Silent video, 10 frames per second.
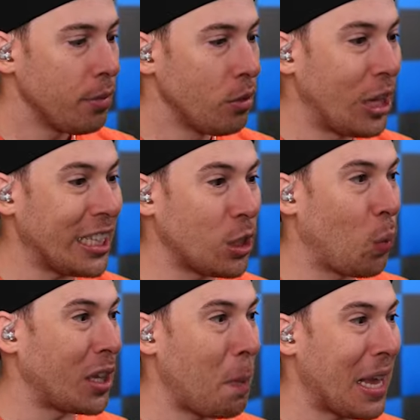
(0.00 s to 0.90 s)
This is
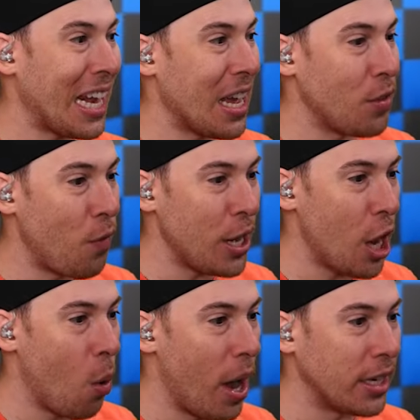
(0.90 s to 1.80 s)
what the beginning of the
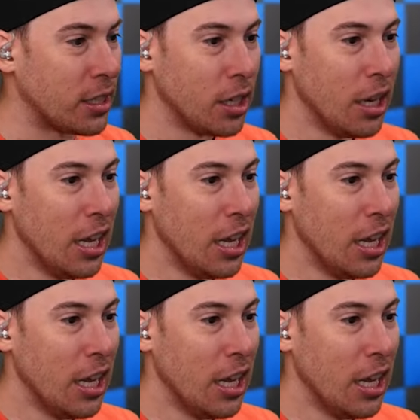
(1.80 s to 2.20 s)
video was.